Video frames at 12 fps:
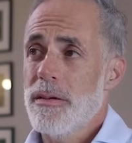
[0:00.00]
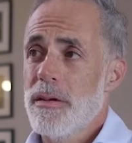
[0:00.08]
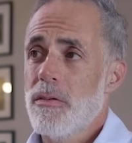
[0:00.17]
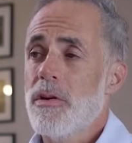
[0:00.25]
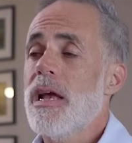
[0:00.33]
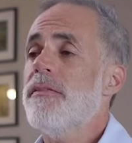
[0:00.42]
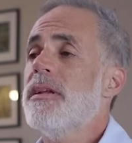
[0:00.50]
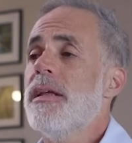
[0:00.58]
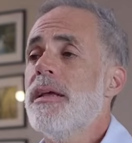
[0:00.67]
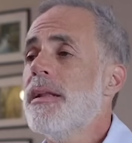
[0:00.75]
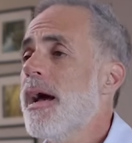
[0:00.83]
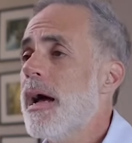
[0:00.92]
We have an
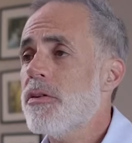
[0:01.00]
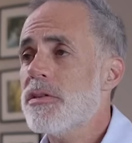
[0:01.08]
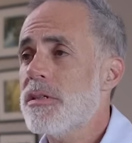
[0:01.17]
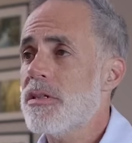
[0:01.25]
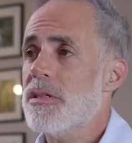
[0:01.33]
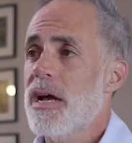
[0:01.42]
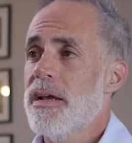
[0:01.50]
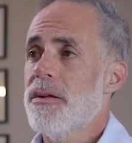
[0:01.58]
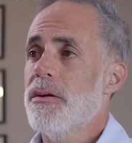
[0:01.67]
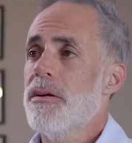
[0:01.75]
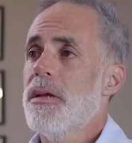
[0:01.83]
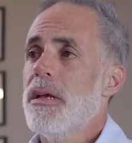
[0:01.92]
in-house
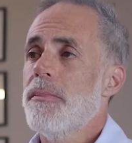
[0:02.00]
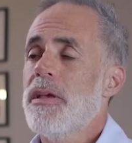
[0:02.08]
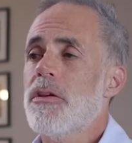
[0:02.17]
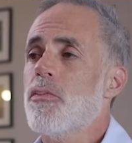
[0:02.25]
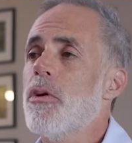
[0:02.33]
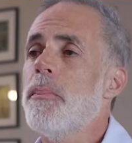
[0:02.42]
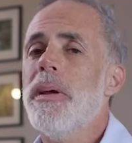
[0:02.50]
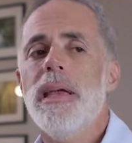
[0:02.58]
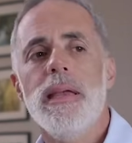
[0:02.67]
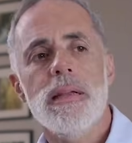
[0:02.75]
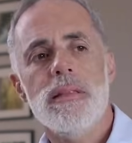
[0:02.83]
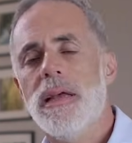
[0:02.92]
designer, because we're
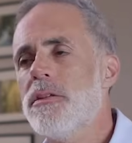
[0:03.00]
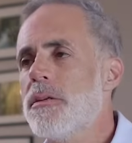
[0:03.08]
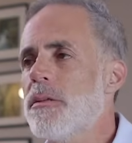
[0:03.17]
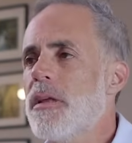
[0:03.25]
paying attention